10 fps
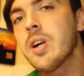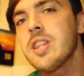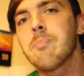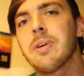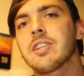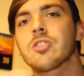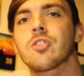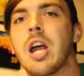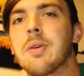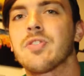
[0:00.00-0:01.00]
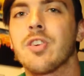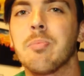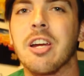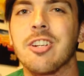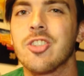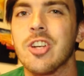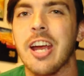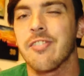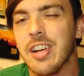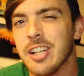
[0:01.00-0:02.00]
One of the biggest gripes for American
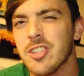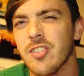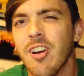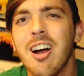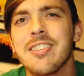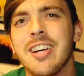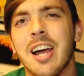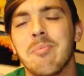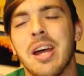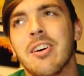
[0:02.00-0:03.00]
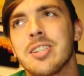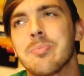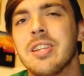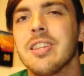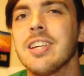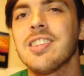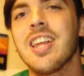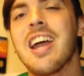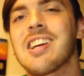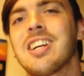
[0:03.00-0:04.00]
track fans for a long time now has been the
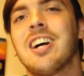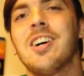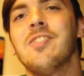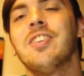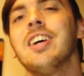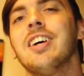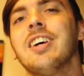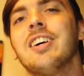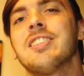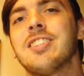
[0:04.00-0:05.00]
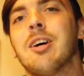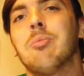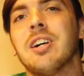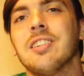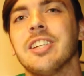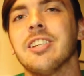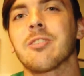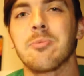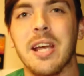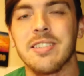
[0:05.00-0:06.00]
lack of
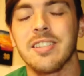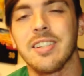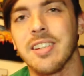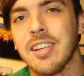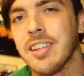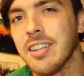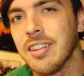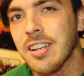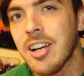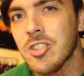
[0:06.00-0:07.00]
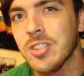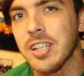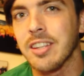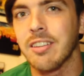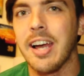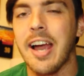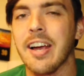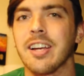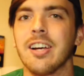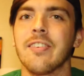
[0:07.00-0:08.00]
sub-elite racing in the country, the
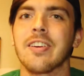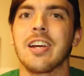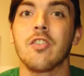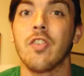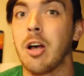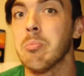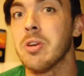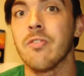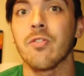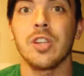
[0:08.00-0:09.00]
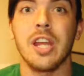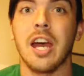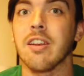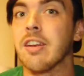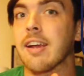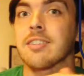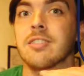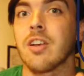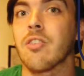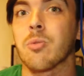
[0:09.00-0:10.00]
lack of kind of development for that
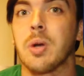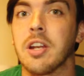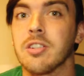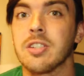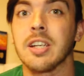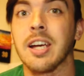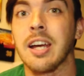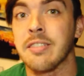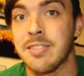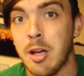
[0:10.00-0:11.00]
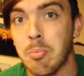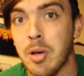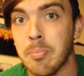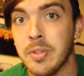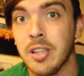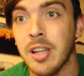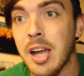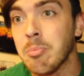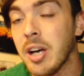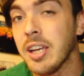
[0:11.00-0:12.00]
next level runners to kind of step up into the
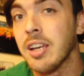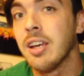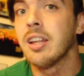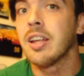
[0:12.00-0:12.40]
limelight.